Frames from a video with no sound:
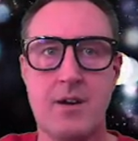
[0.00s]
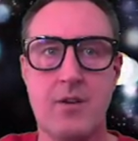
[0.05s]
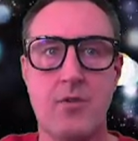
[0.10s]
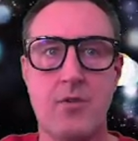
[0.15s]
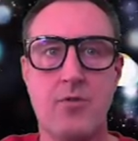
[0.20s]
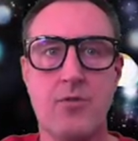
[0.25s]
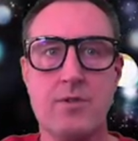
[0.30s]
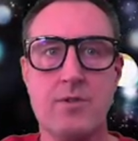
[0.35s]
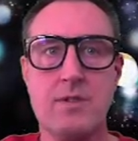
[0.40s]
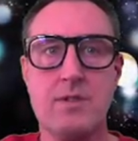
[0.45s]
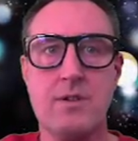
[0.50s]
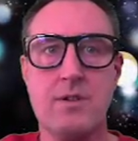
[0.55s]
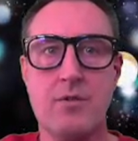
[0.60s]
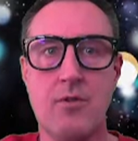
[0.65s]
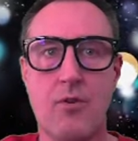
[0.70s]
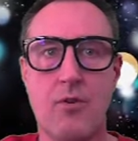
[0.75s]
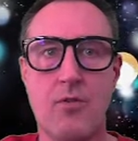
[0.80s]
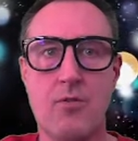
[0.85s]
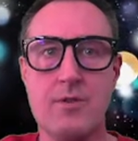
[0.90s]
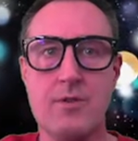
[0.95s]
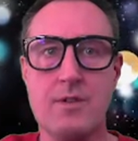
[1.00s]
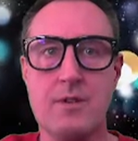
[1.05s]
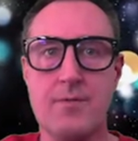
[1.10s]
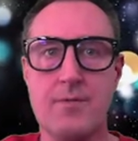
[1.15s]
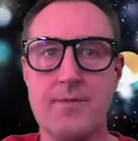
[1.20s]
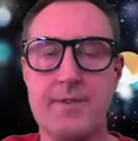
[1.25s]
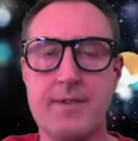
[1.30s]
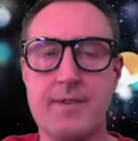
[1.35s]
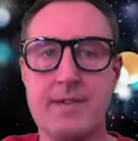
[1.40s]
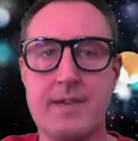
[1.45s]
could the laws of
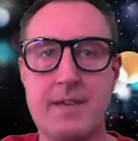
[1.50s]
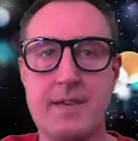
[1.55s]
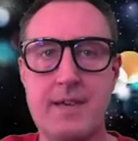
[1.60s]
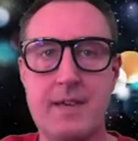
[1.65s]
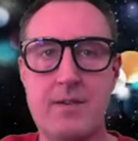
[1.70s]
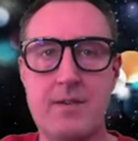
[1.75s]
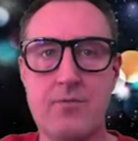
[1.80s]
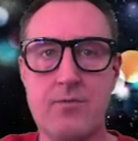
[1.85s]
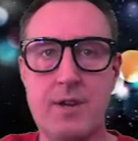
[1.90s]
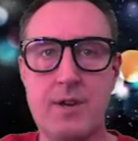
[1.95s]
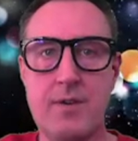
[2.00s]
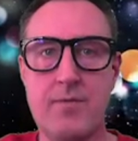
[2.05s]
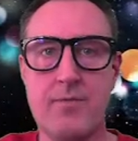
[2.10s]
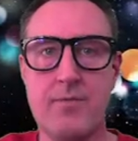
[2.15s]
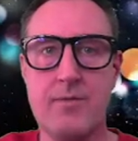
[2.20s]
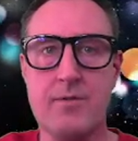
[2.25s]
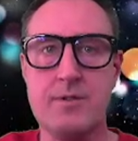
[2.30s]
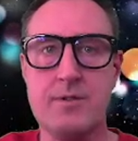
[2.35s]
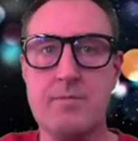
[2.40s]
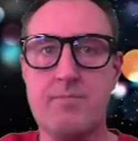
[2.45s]
the C universe